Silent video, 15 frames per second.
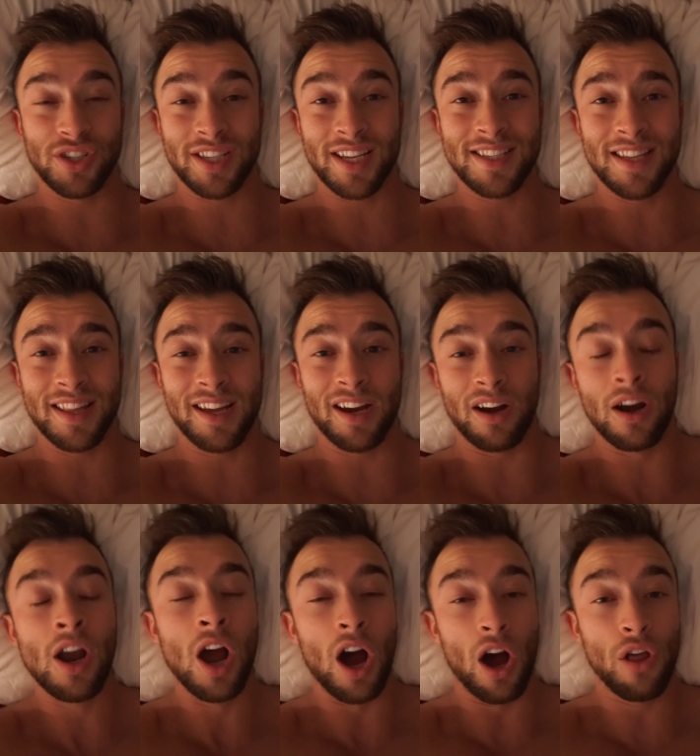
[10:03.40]
just isn't there.
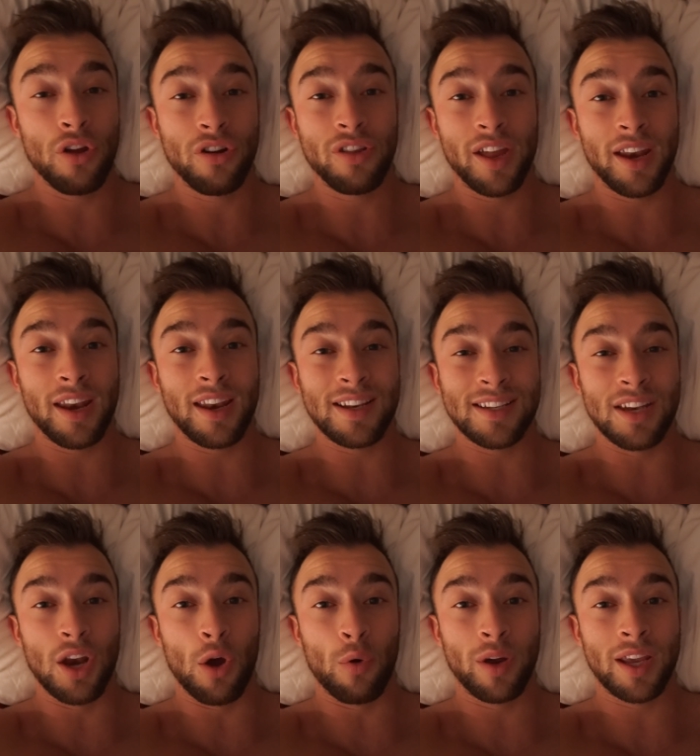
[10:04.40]
Other than
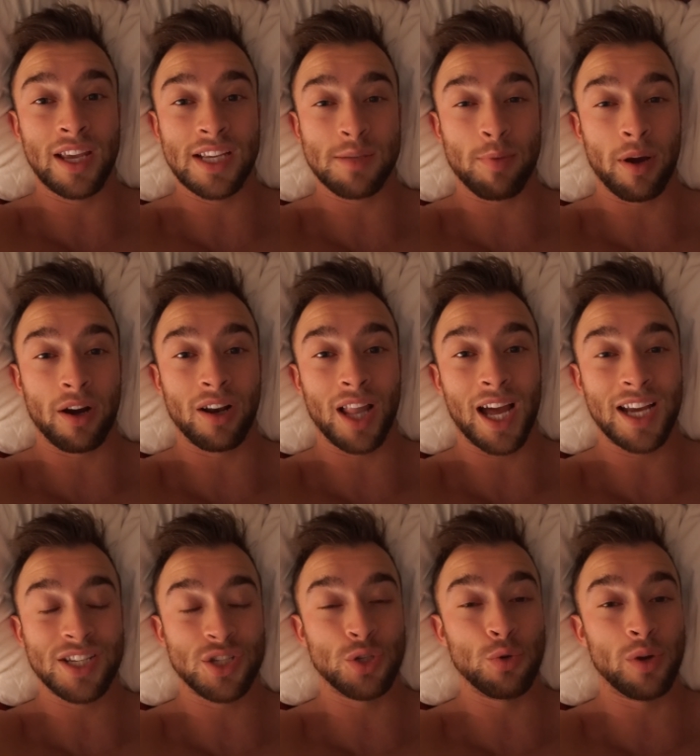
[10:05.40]
knowing he's
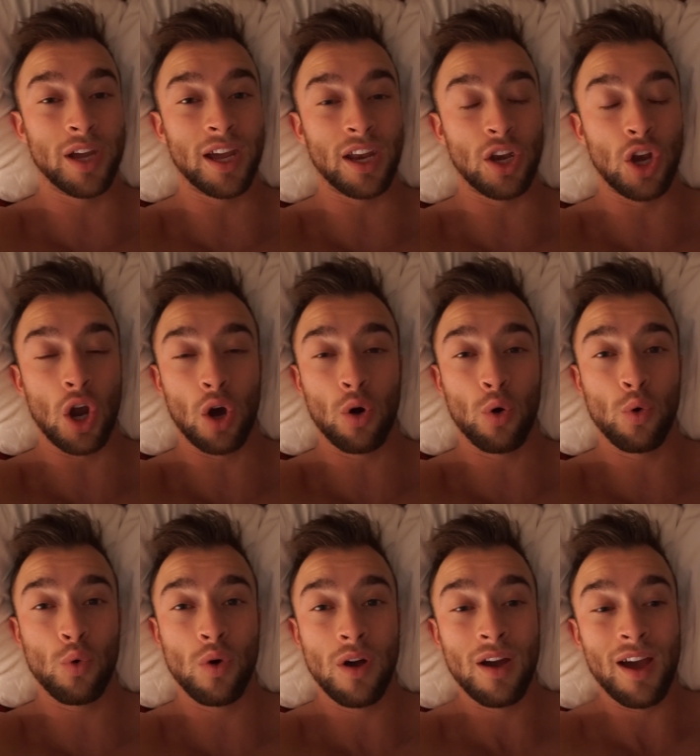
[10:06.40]
paralyzed, you get
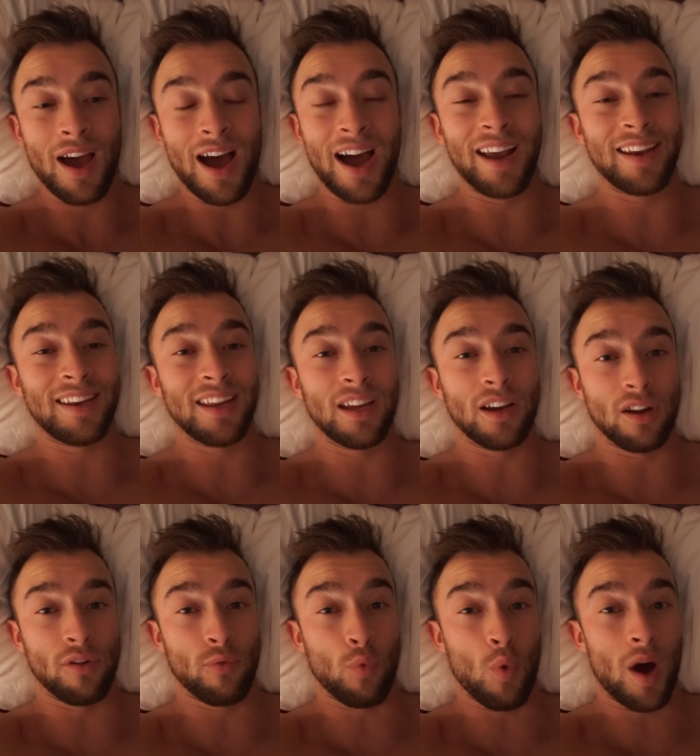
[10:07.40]
no idea
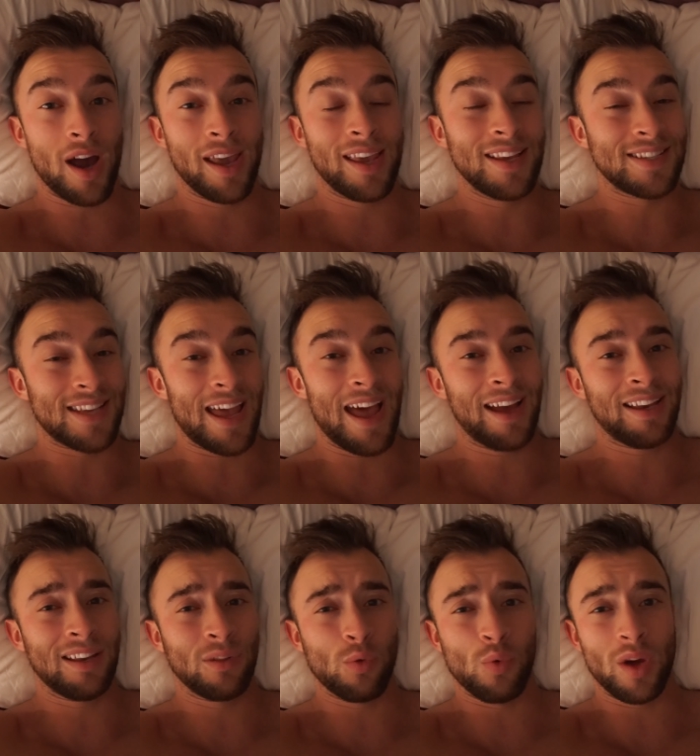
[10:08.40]
of why he's
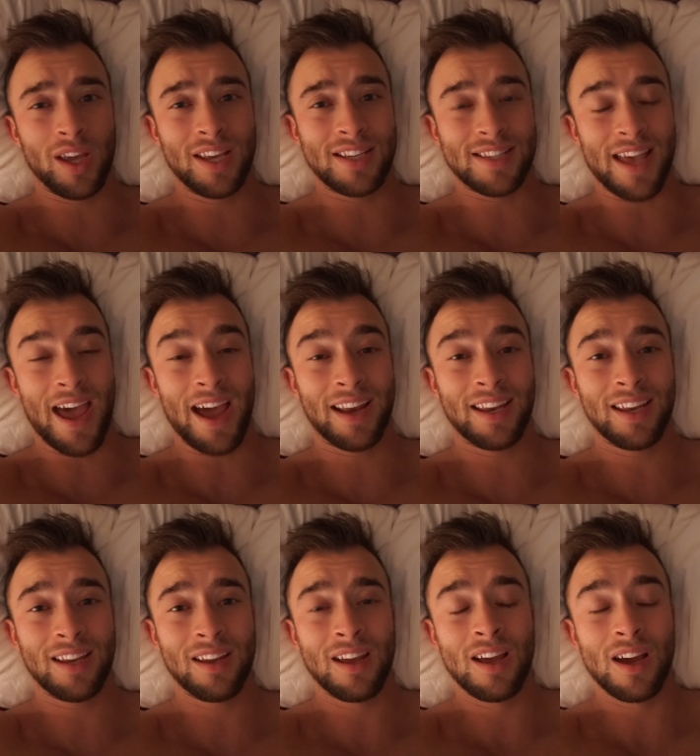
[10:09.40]
acting the way he's
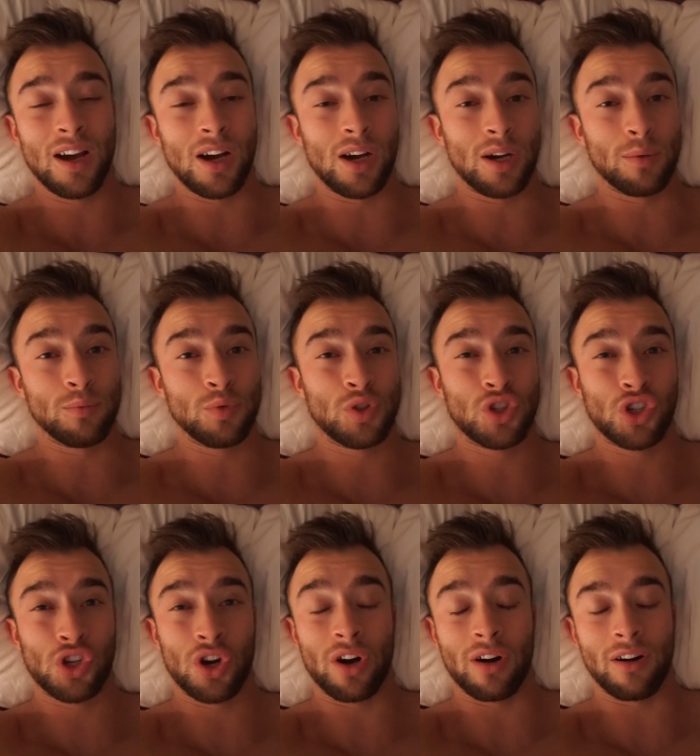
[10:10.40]
acting. Um,
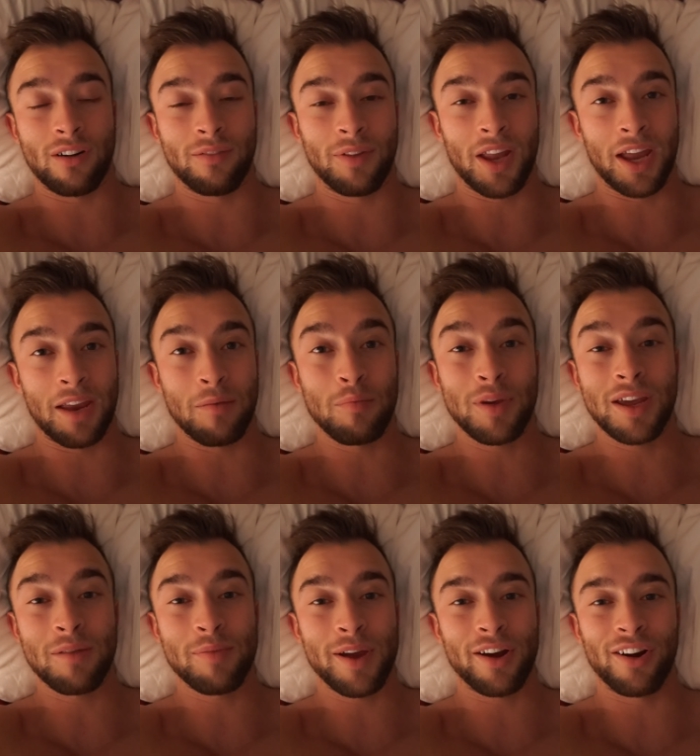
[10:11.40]
sure, like
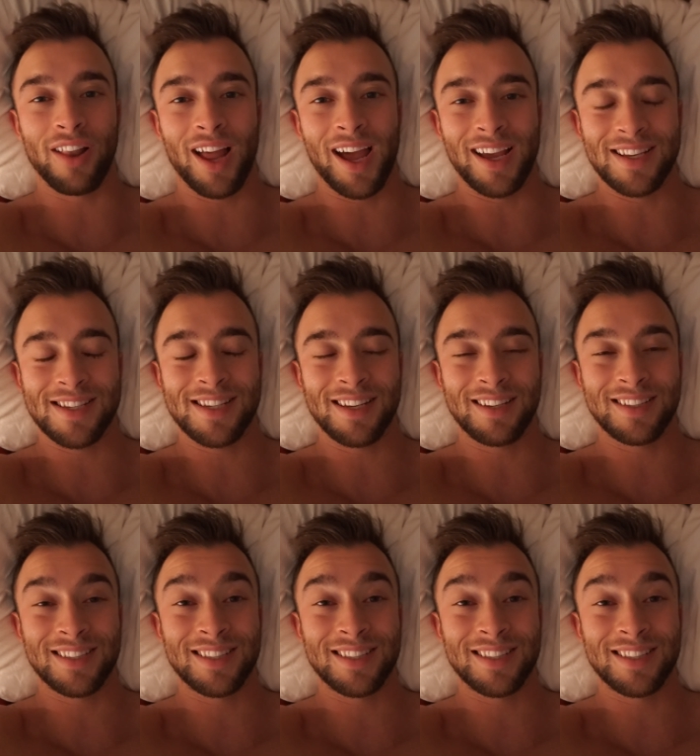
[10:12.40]
being paralyzed